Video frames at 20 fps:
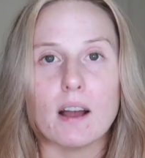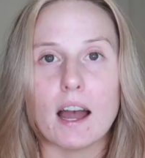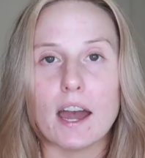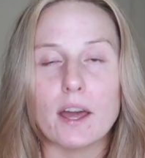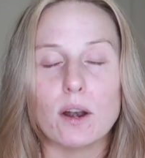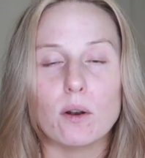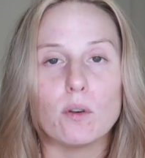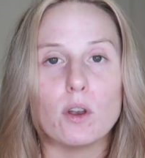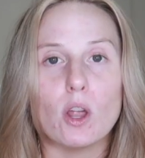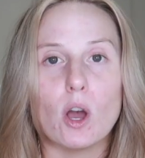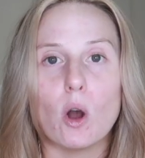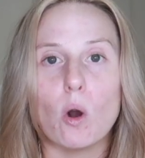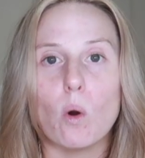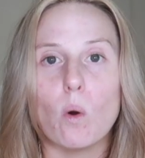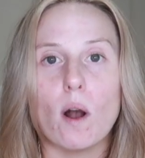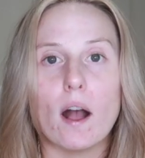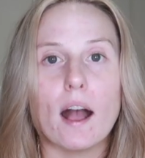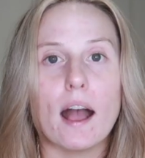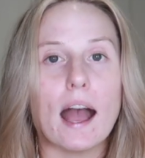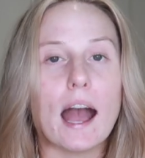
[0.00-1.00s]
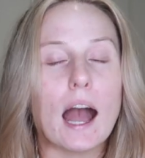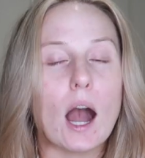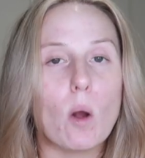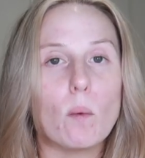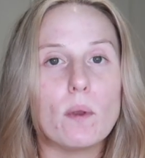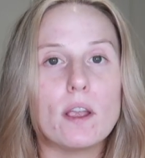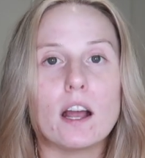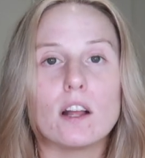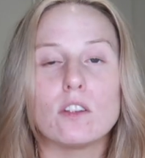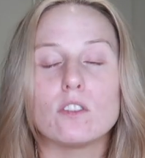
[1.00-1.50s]
I don't know how
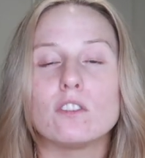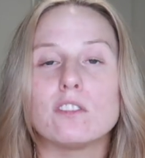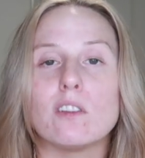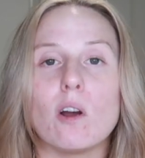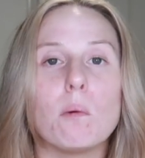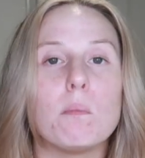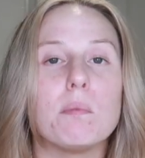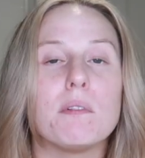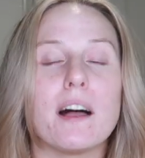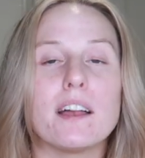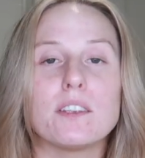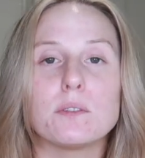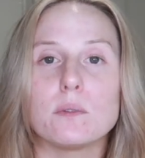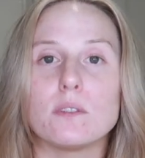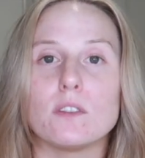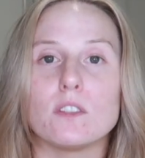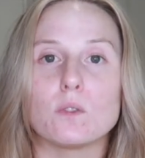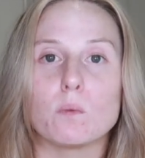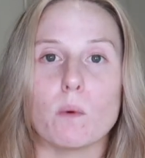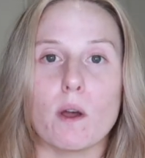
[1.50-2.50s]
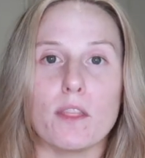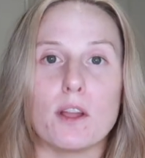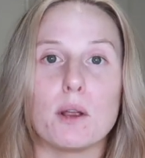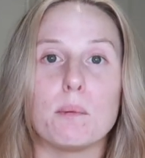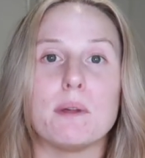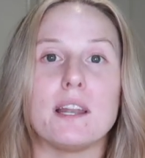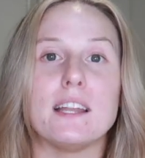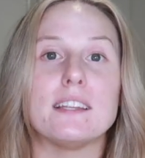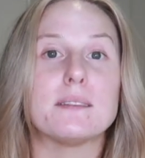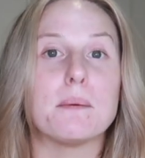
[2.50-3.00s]
we got so blessed with this weather,
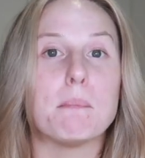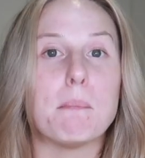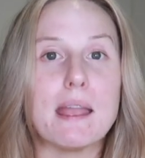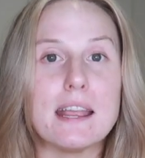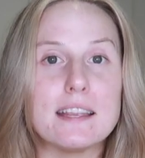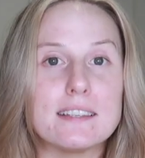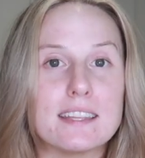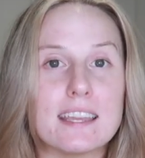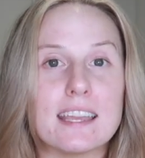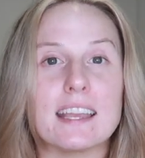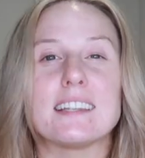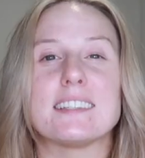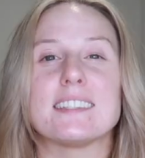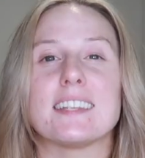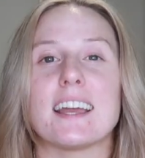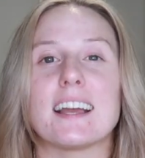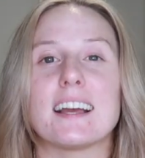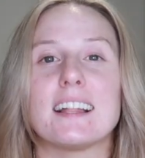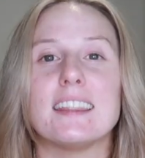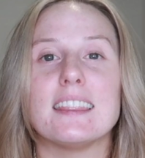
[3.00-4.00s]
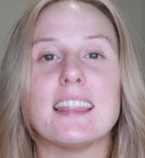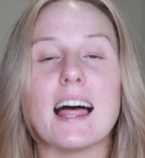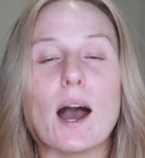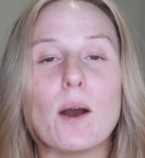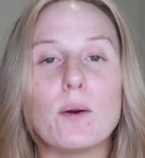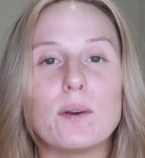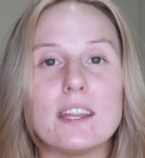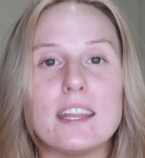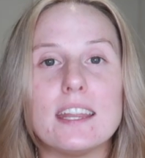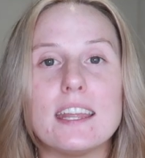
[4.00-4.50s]
but it's amazing. It's like
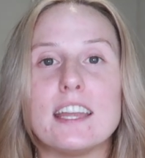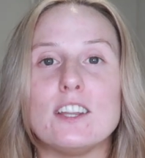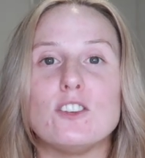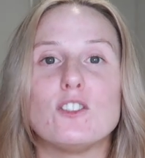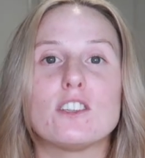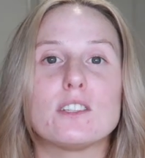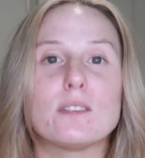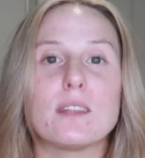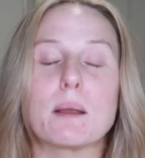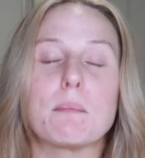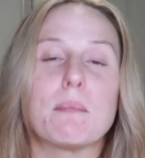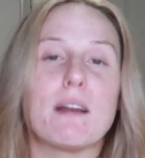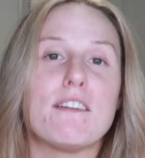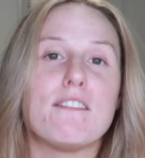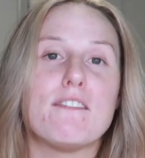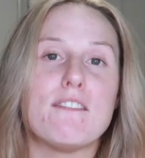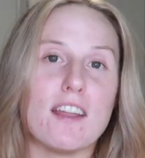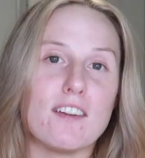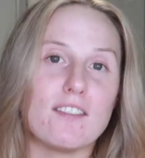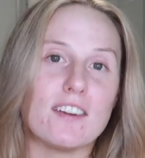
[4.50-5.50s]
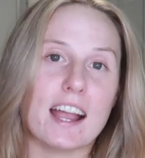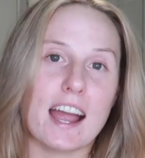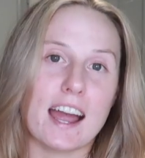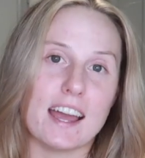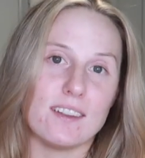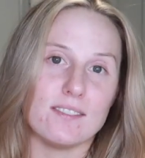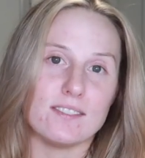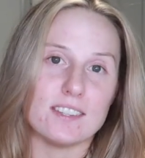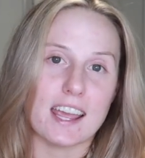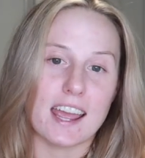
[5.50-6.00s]
cloudy and just like my favorite
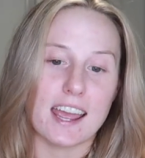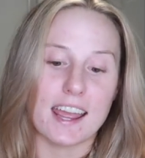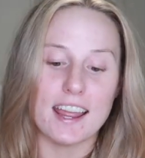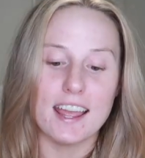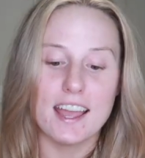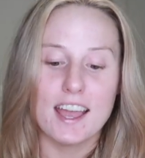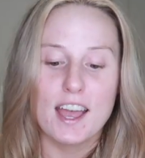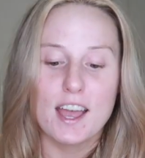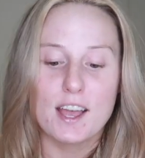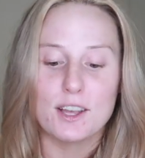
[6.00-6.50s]
kind of day.